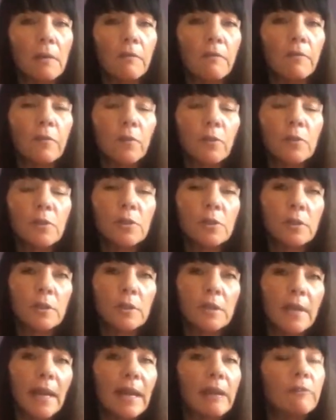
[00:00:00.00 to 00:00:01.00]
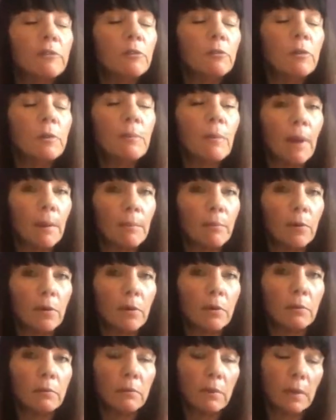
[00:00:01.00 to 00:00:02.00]
first you have to
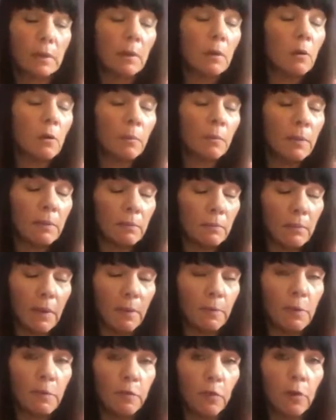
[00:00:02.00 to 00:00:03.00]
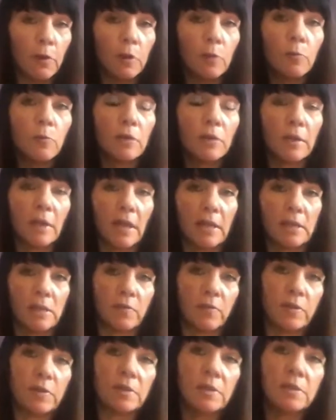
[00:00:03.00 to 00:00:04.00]
remember or maybe you've already
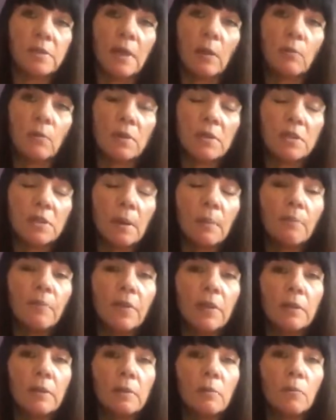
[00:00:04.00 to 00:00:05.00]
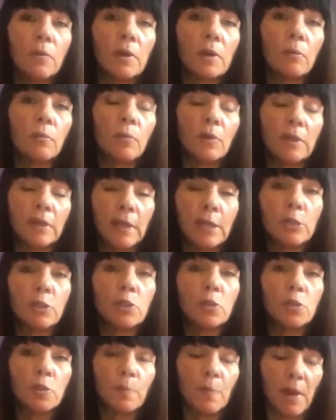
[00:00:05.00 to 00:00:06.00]
realized this is that when something when a
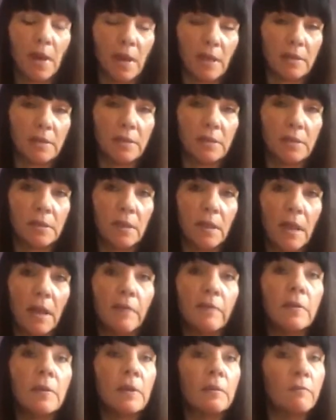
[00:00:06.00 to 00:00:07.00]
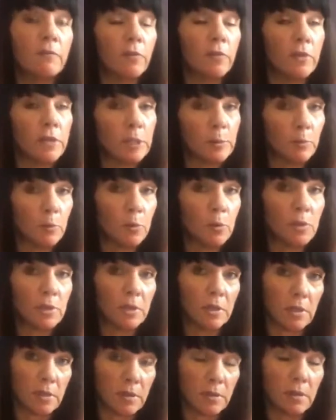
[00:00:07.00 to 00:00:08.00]
relationship ends and and for this
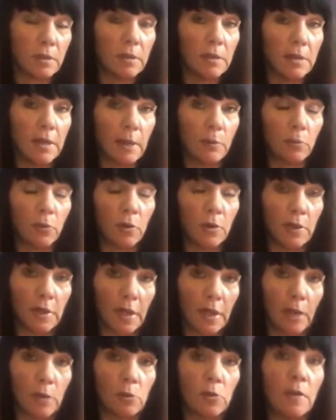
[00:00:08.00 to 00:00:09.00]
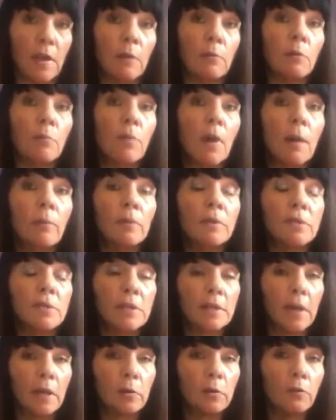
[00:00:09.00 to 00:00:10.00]
person they were engaged so they were probably
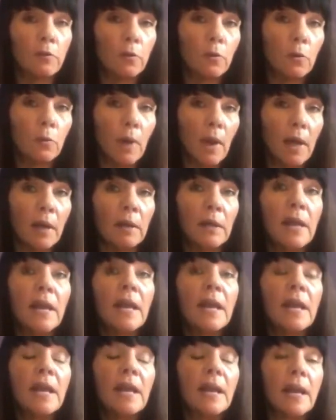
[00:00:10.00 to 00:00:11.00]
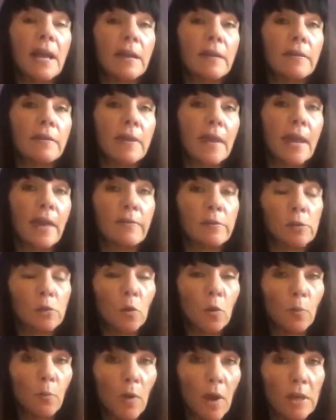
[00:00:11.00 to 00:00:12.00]
together for a while and they had this
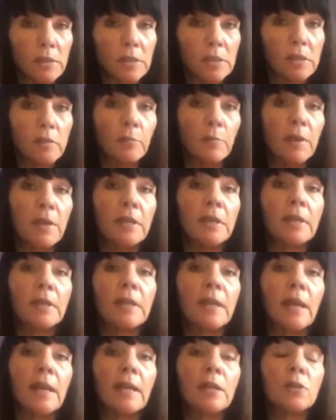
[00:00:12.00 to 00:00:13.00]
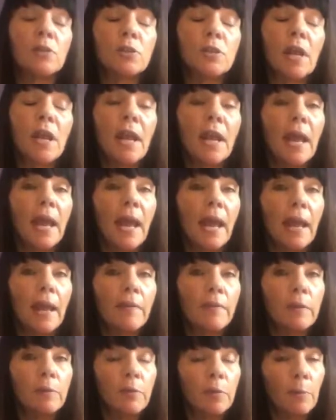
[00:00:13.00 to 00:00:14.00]
whole process of being engaged
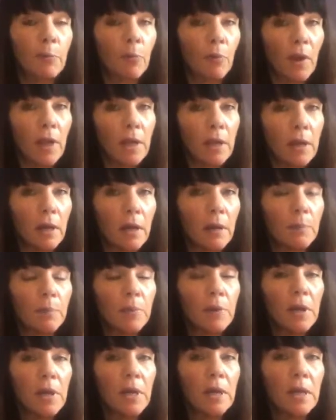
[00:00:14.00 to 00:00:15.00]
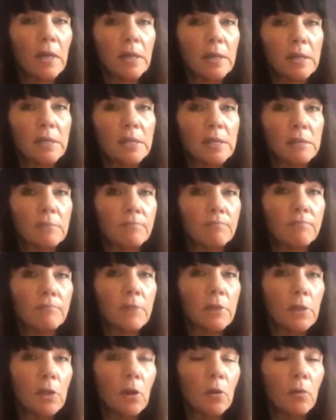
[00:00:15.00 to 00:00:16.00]
and the, the breakup is
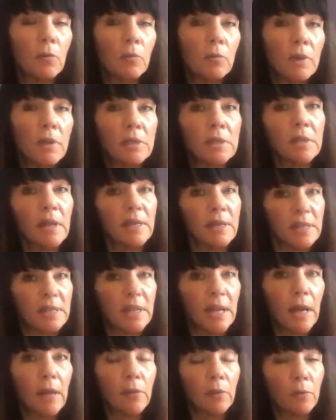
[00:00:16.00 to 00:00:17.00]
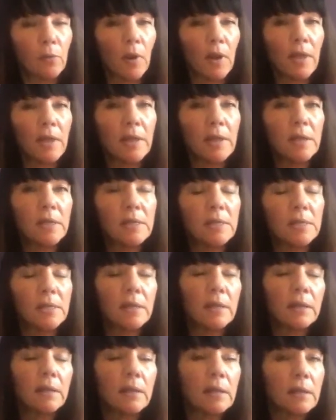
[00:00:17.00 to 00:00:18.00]
you know it's like a death right it's
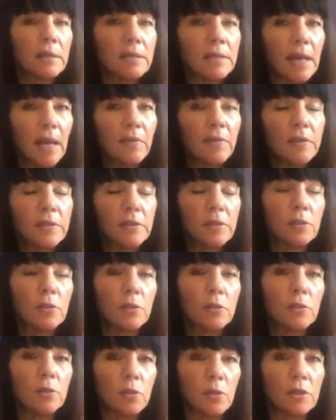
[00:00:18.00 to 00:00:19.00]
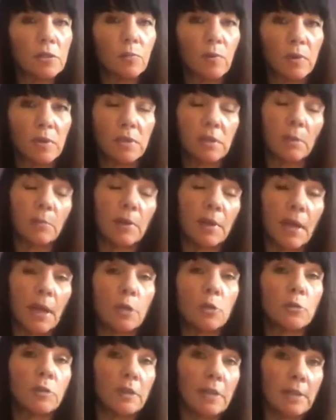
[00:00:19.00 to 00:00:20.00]
like death isn't just when someone
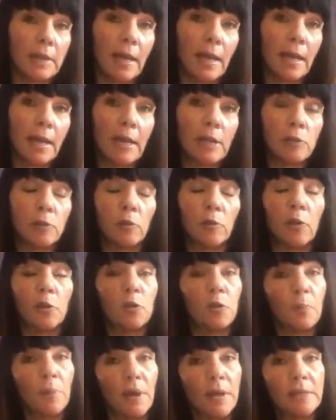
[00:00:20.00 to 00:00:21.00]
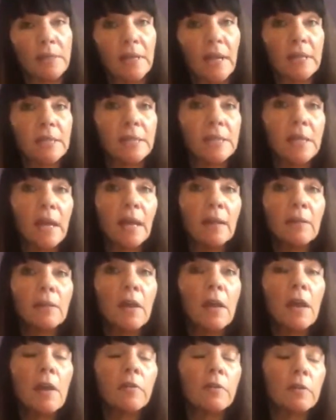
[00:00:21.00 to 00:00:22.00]
actually dies or like your pet dies. Death,
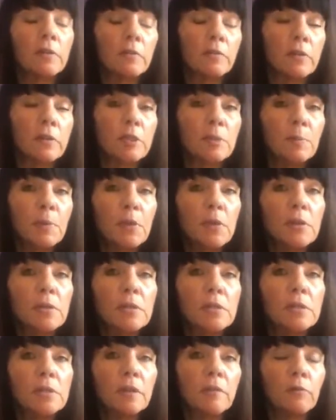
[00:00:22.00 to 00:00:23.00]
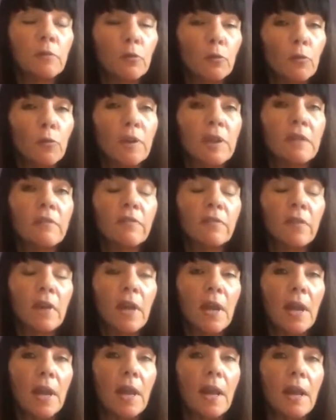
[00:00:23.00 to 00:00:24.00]
the, the experiences of grief
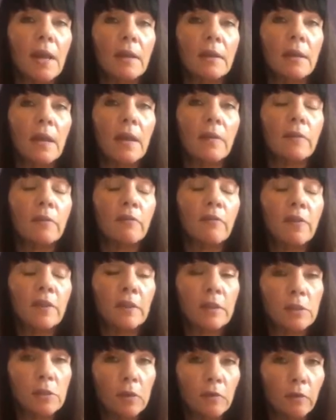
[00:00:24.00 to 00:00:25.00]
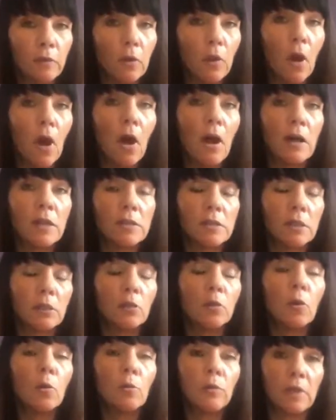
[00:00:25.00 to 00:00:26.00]
and, and the feelings of loss
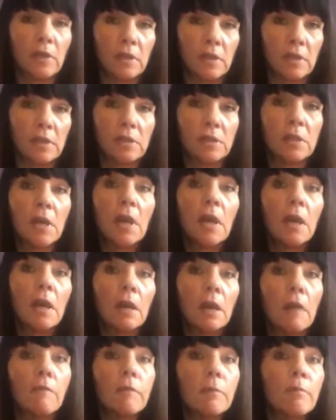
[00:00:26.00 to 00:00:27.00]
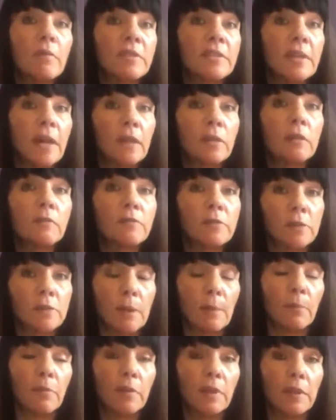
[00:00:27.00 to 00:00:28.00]
and loneliness come from the death of
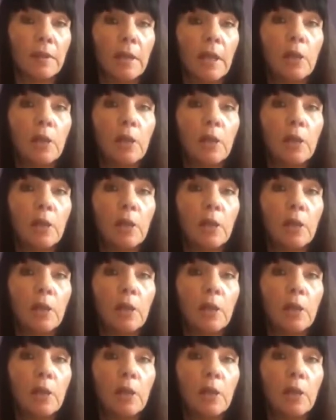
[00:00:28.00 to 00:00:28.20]
something.